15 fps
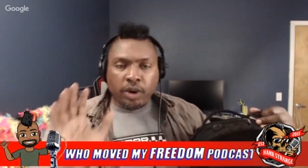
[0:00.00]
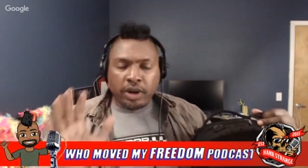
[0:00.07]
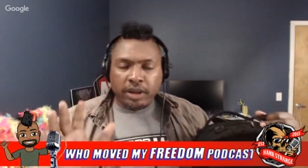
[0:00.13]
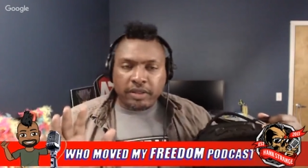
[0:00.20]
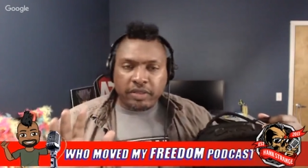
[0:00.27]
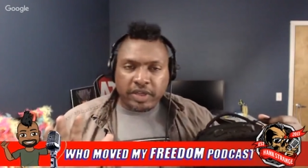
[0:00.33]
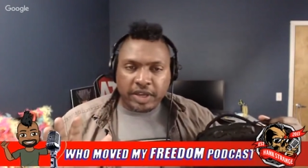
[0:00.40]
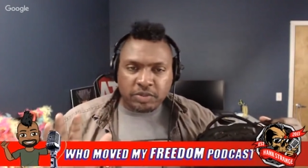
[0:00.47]
of
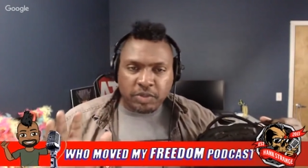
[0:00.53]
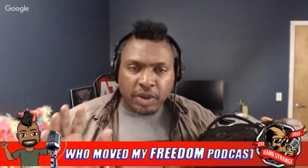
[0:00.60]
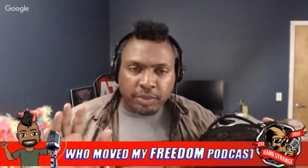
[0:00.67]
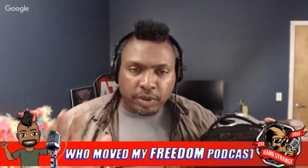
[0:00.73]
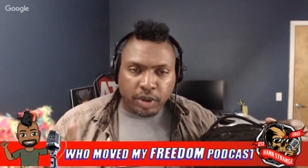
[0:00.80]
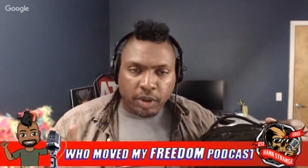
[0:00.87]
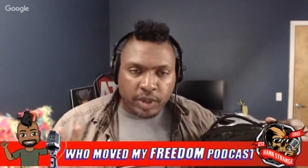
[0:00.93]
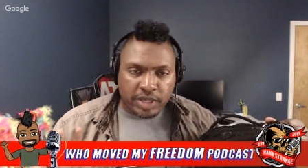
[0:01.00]
the things
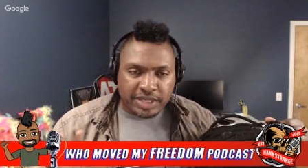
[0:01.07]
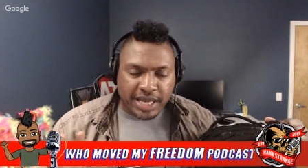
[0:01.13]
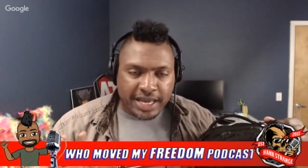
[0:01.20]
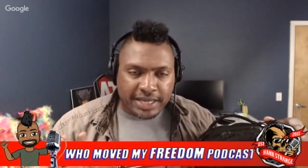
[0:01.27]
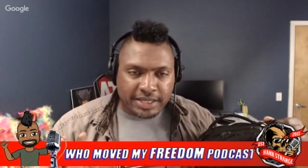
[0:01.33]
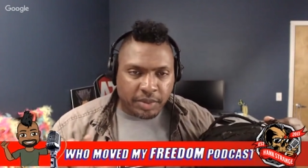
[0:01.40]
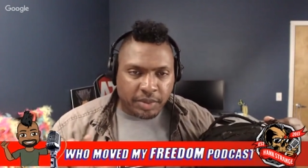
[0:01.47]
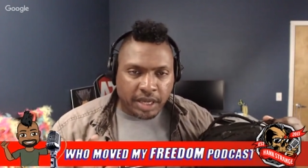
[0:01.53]
people always
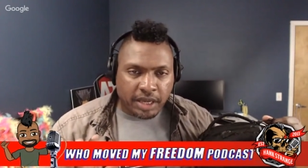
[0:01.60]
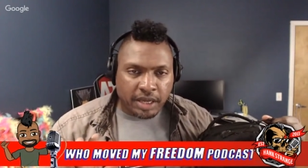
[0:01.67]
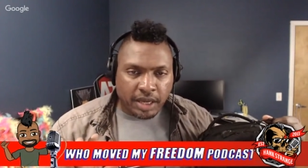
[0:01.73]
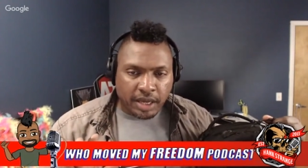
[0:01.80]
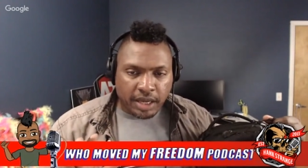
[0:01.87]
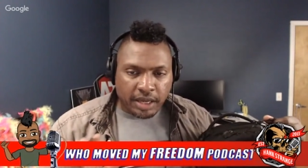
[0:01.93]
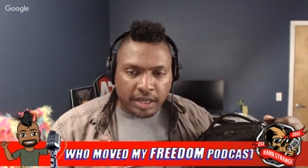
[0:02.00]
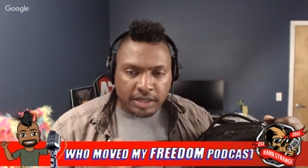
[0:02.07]
ask me
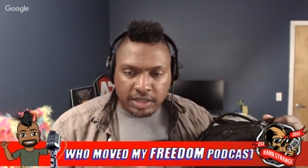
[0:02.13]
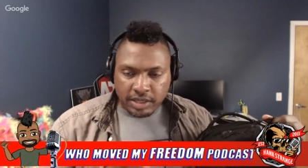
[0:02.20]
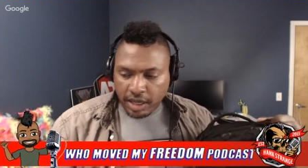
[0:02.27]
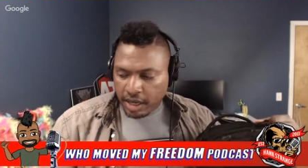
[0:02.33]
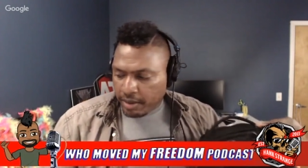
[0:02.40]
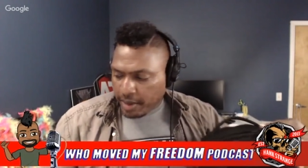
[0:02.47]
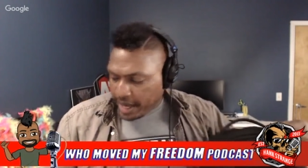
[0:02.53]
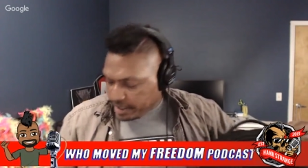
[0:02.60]
is
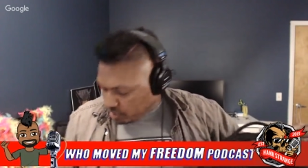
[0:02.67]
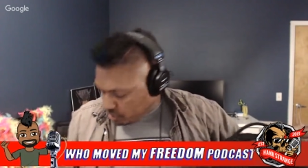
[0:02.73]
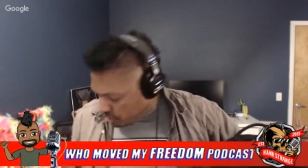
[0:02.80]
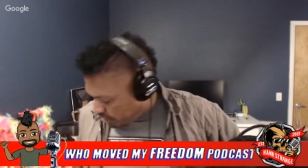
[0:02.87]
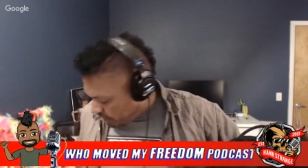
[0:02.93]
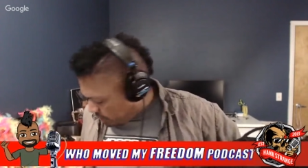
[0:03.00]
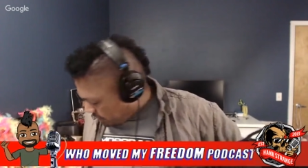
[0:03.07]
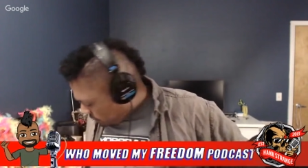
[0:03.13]
uh, i
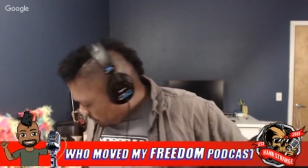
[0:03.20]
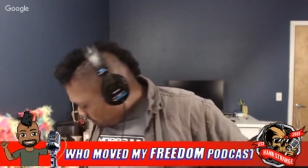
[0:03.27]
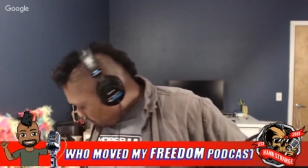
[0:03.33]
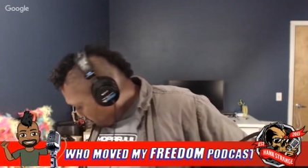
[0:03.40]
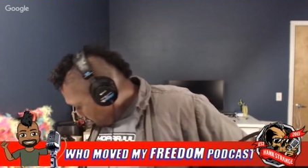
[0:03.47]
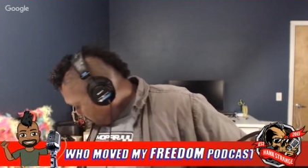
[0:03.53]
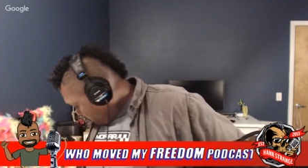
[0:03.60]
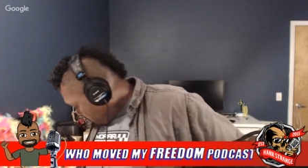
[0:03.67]
started this whole
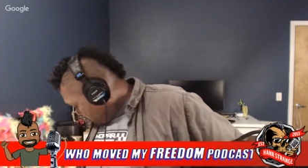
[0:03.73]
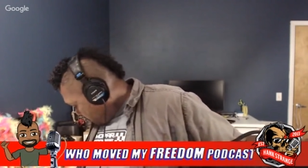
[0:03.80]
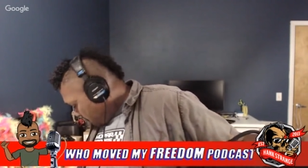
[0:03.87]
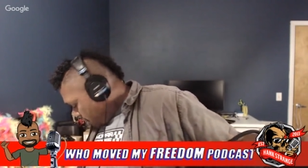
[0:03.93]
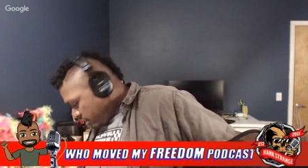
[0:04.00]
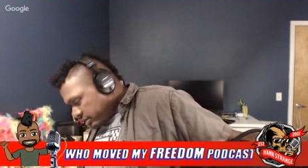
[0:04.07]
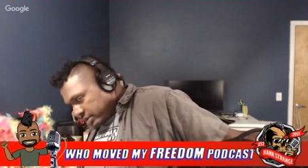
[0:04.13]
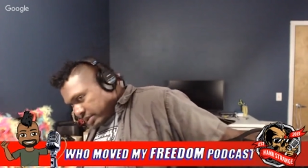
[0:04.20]
thing with the
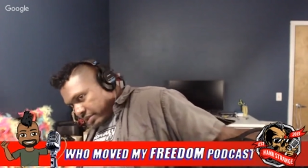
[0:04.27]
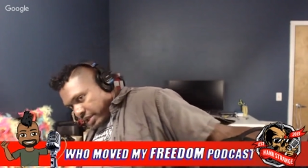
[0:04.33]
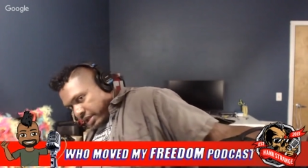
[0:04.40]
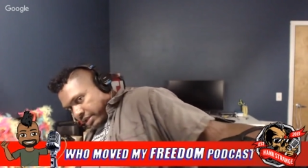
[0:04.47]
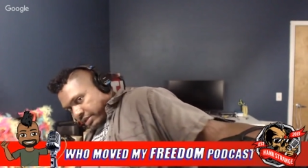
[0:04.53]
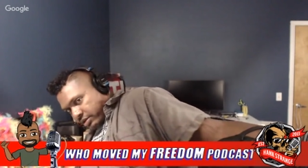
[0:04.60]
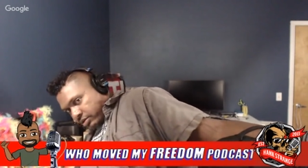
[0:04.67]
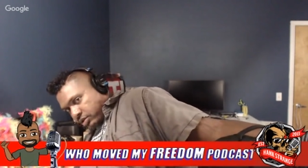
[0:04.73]
balls i think i
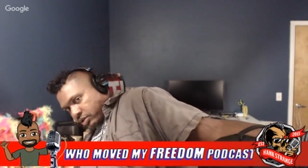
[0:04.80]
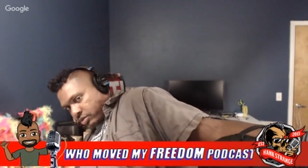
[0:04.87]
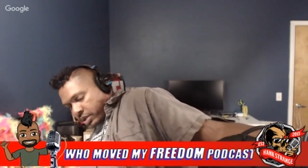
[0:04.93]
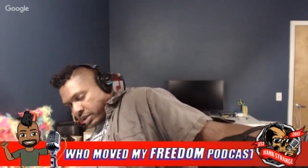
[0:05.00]
told you about